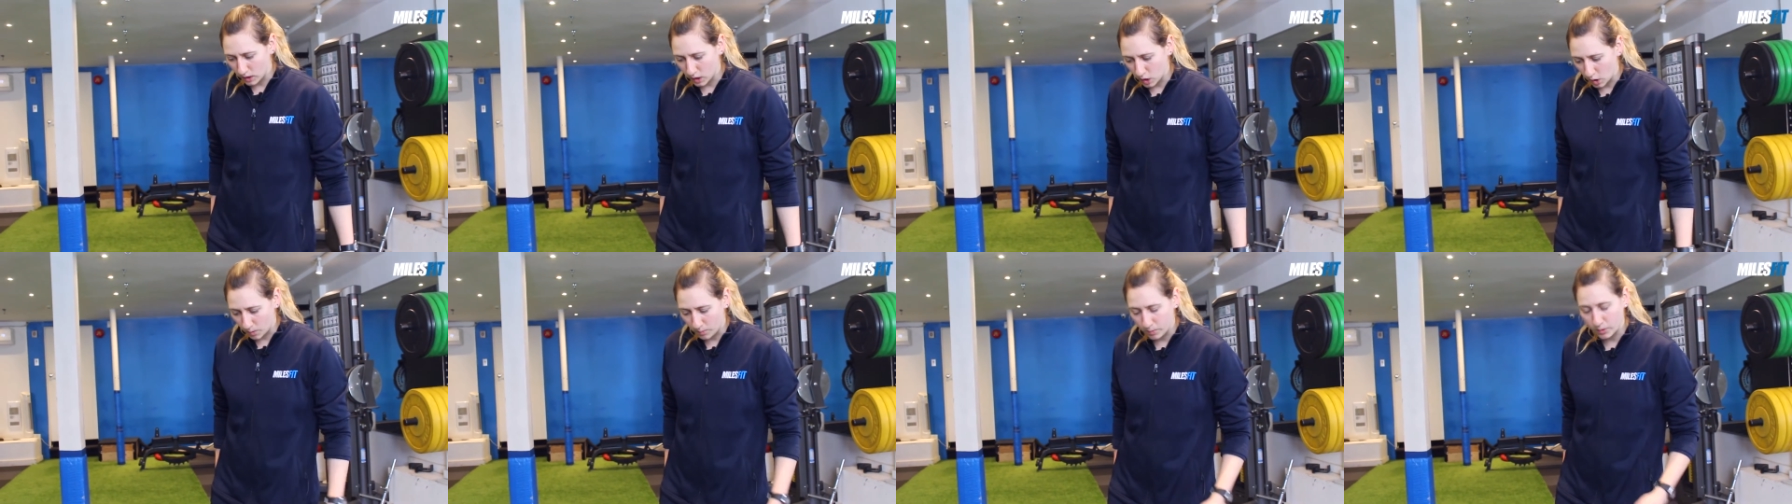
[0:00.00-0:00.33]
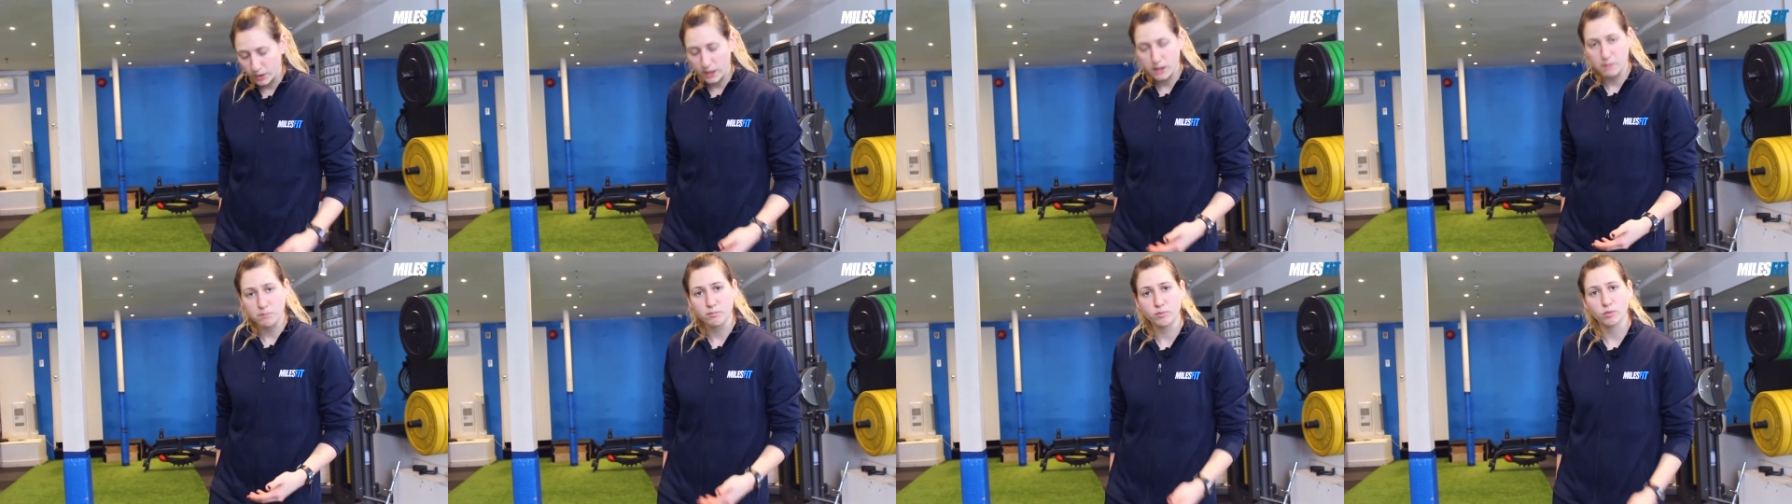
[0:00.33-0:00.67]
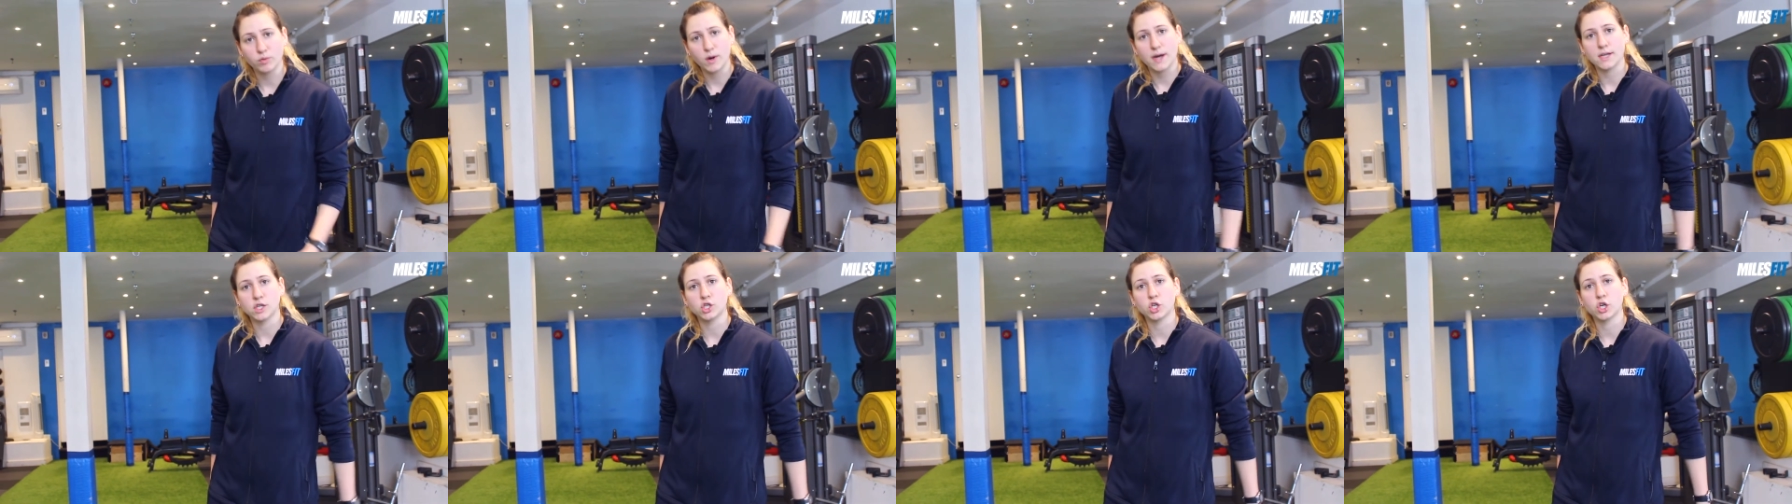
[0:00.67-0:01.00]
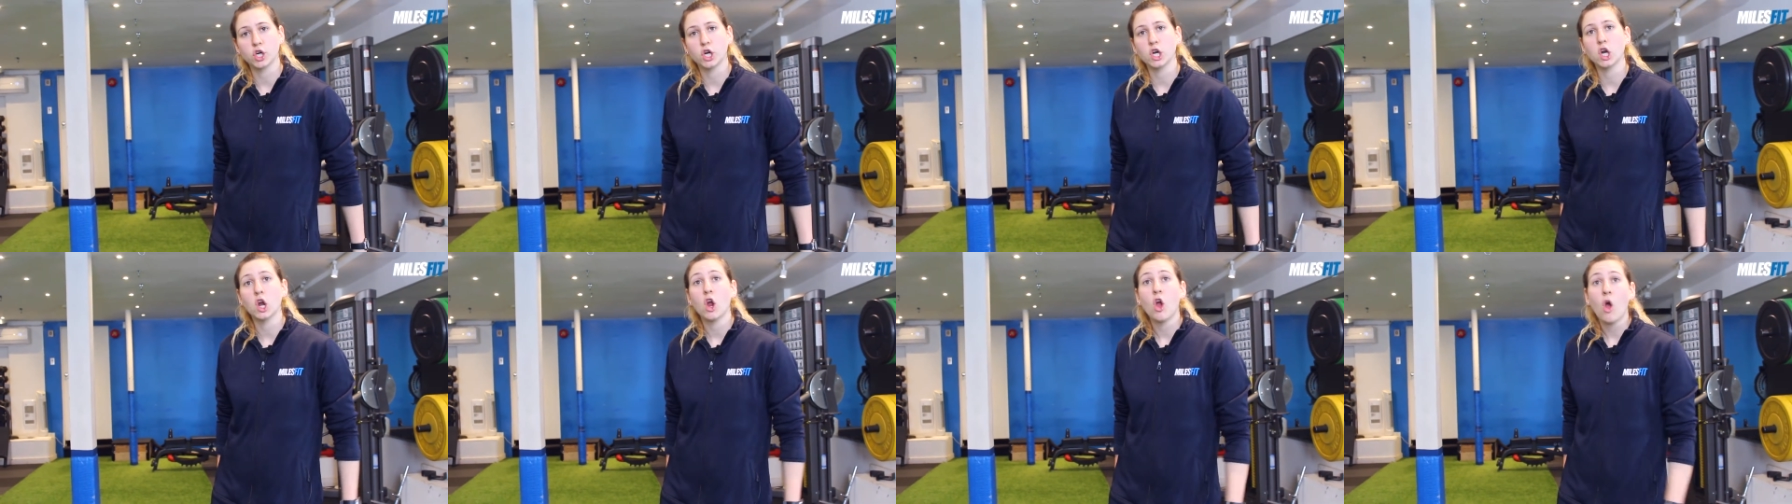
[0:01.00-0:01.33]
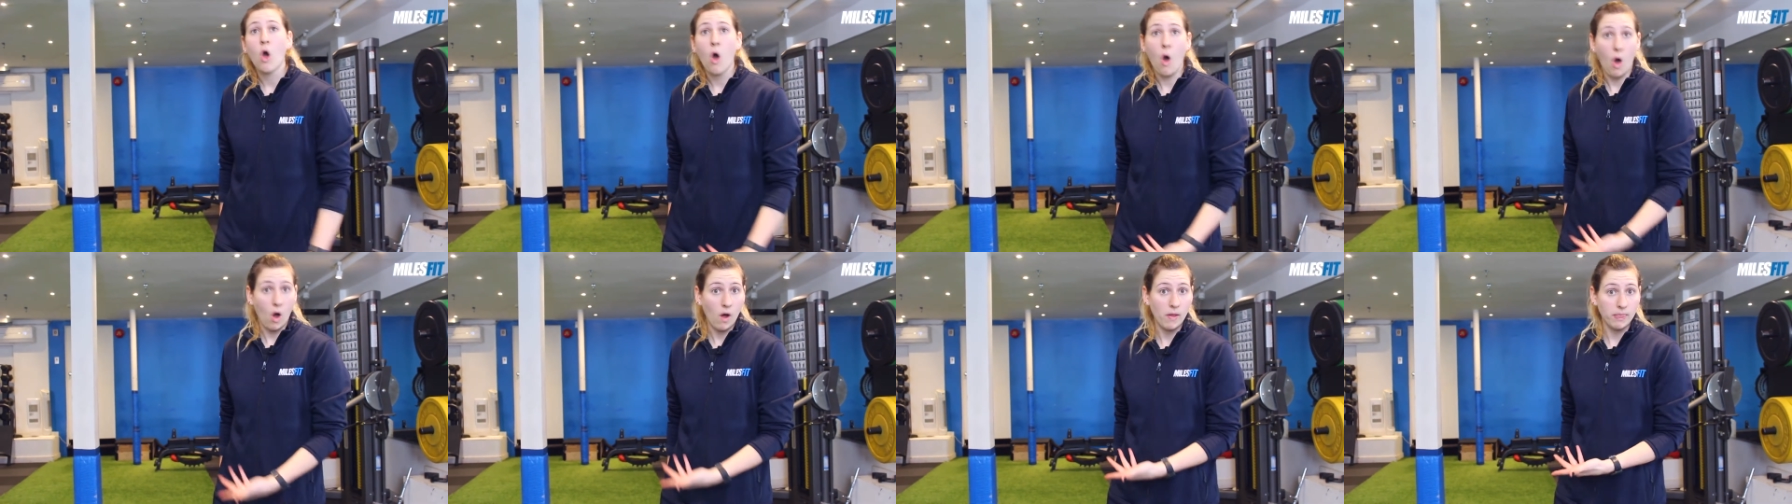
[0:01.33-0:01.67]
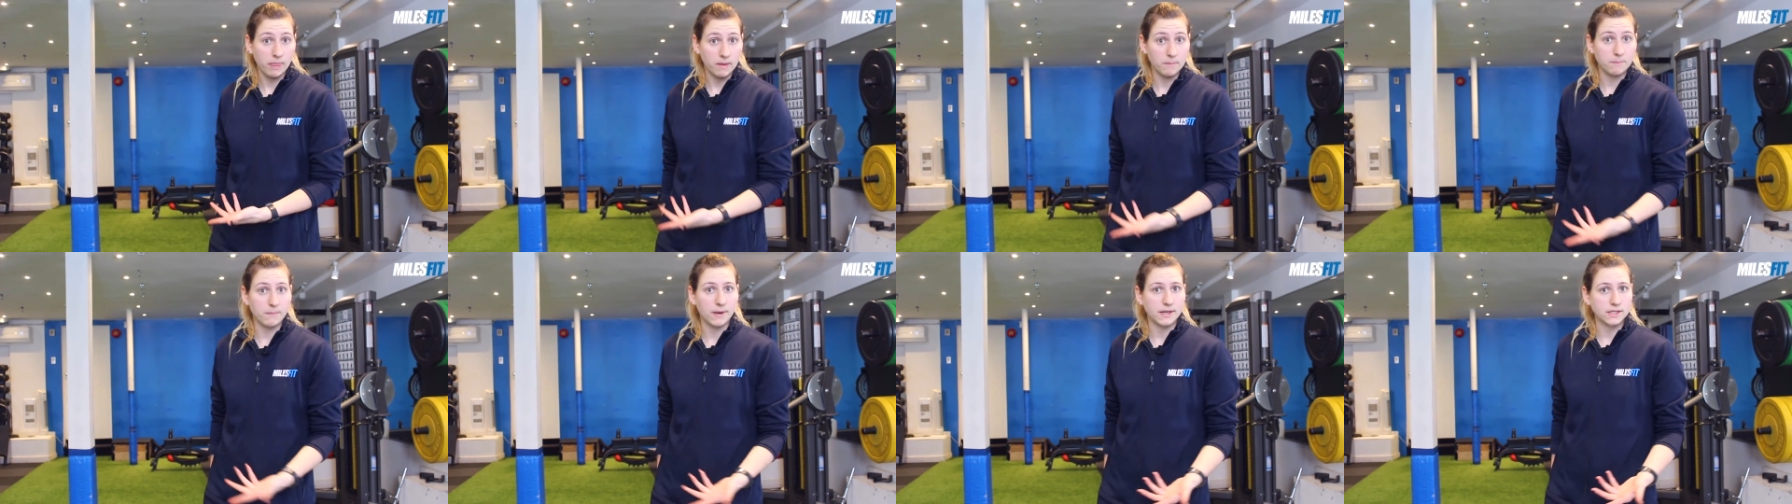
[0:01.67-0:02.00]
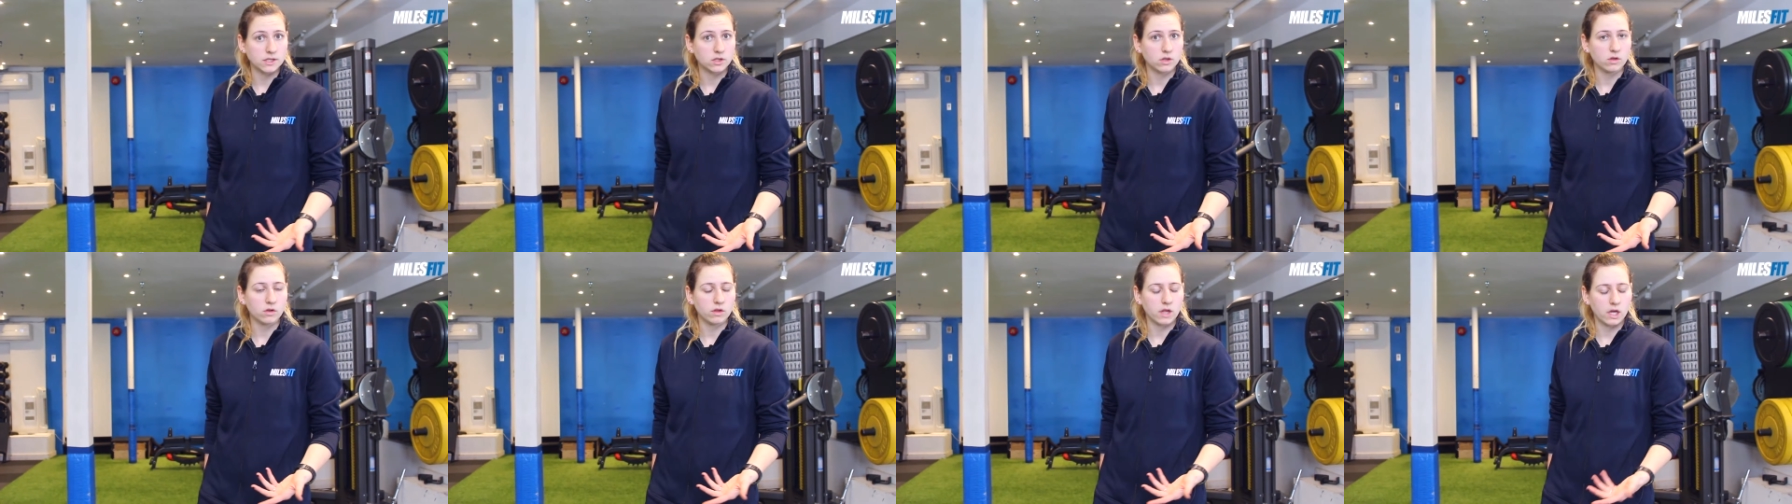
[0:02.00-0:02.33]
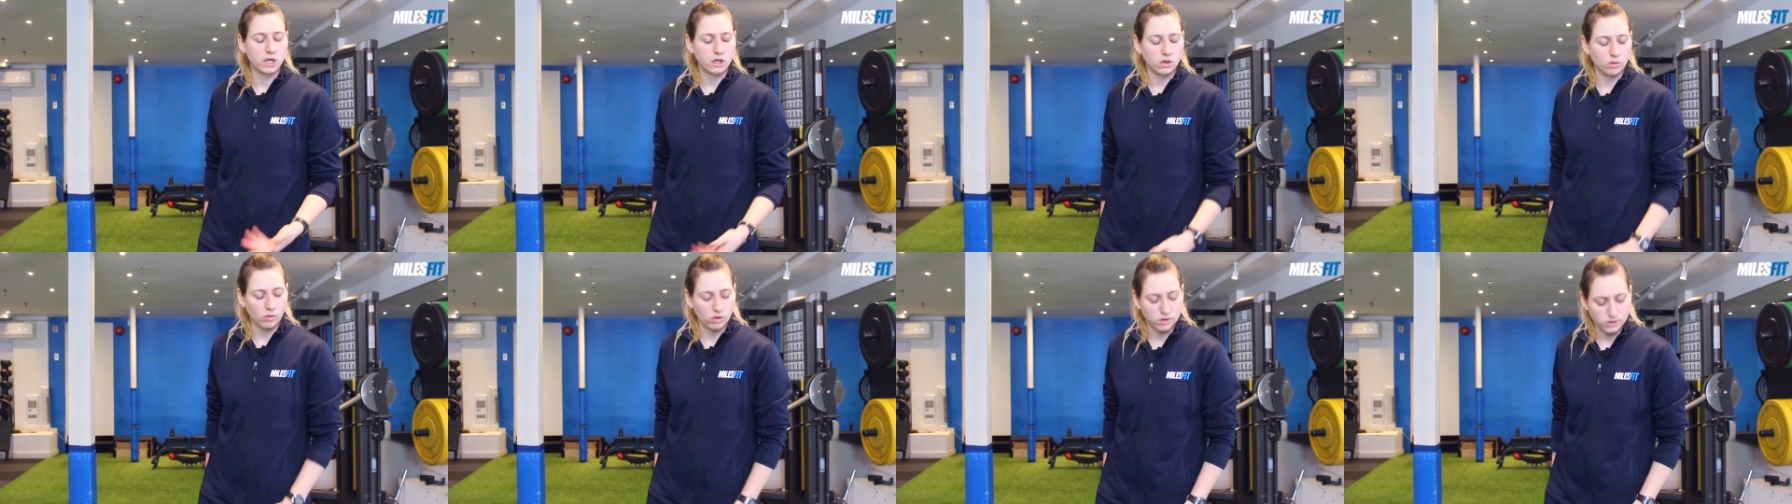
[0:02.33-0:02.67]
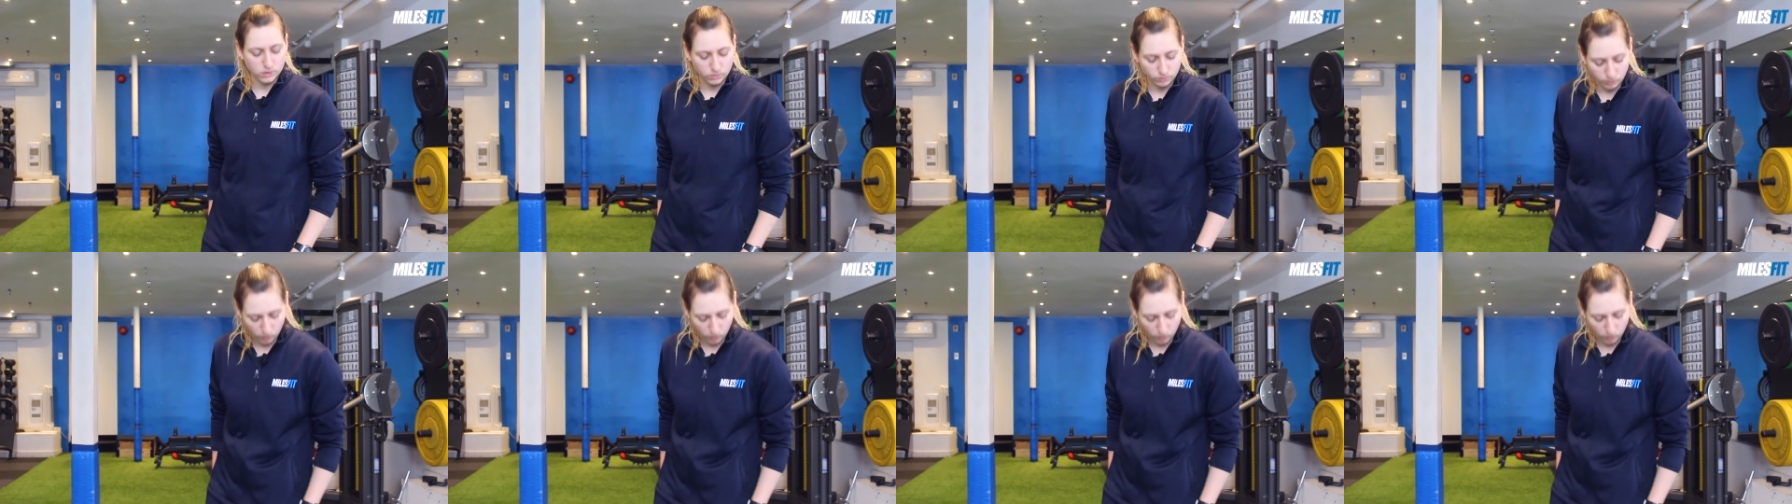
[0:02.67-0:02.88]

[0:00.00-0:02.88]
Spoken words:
you're putting pressure on the muscle that you want to